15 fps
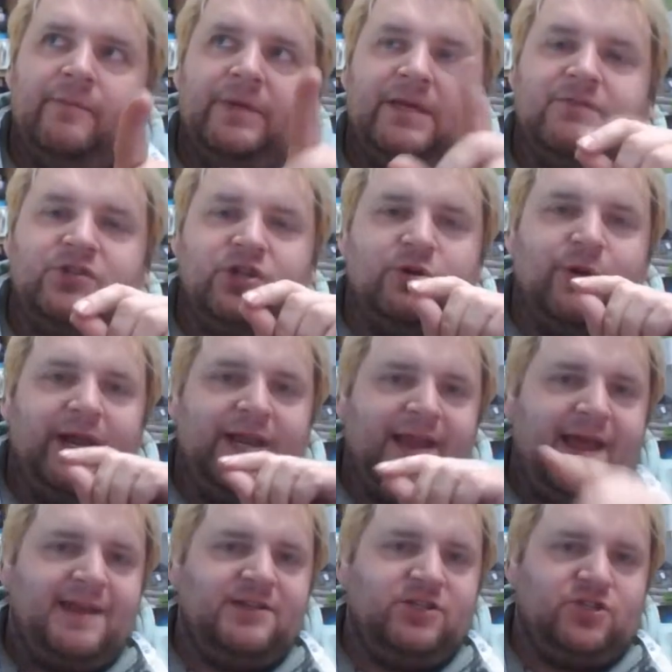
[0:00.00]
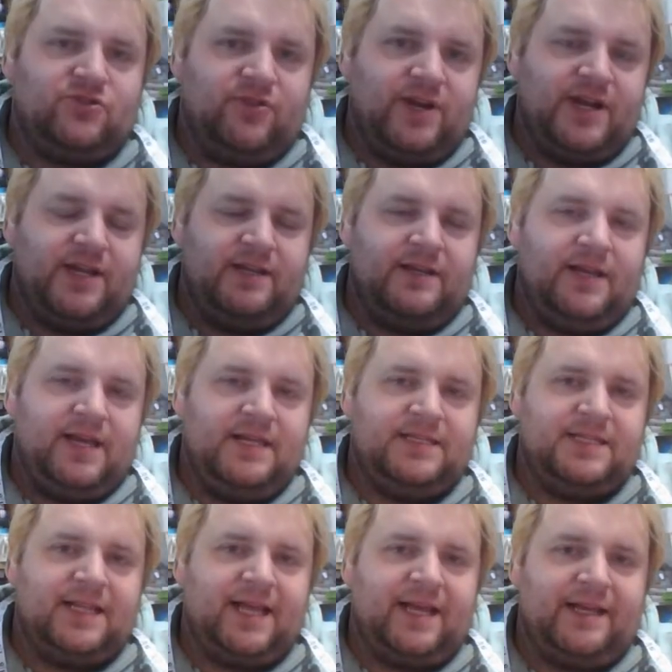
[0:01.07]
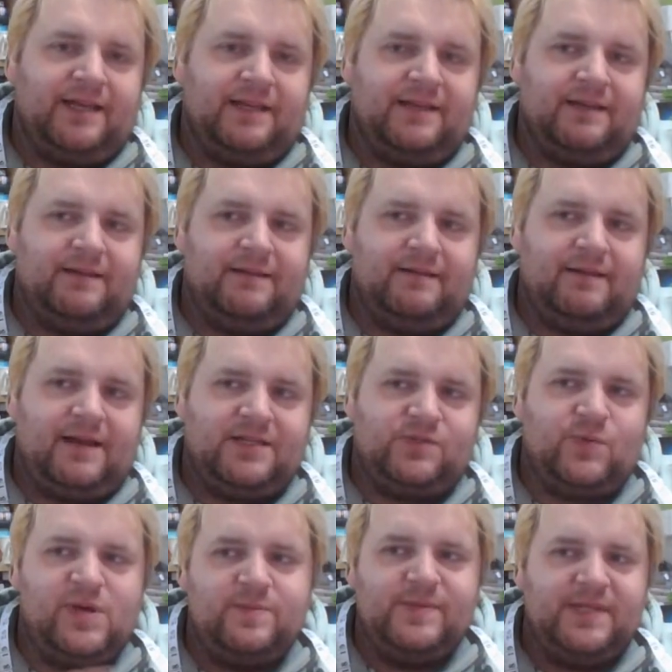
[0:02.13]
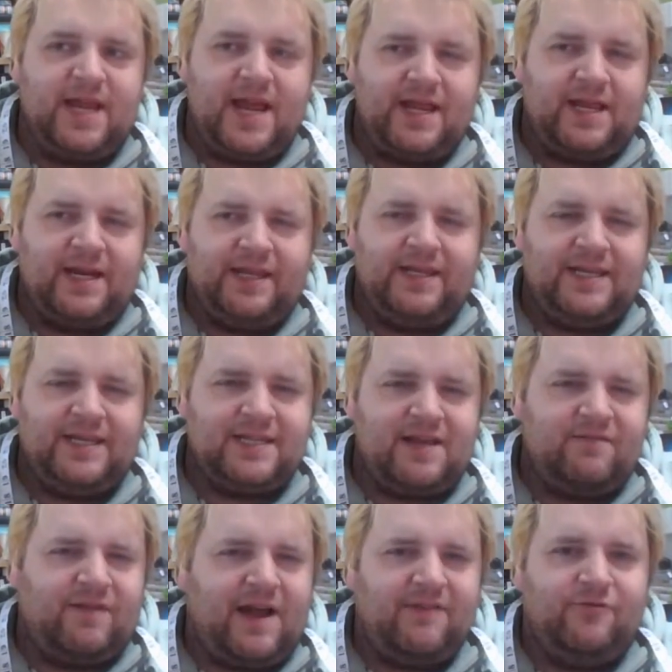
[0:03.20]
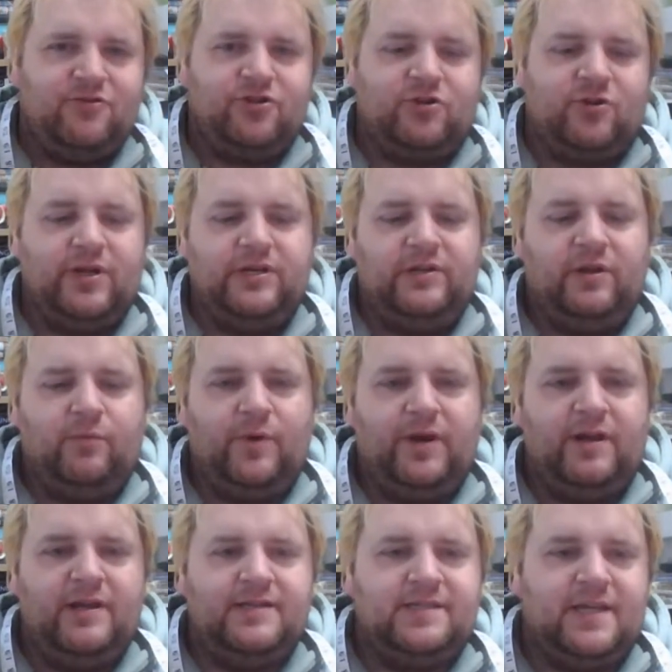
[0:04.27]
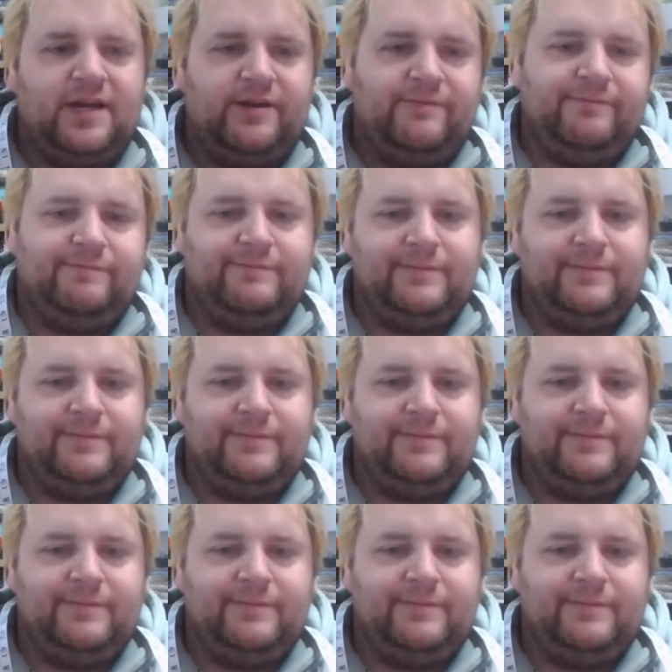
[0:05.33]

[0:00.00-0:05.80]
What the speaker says: gives you an entry into like a sweepstake, and I think it's like 500 quid the winner. So,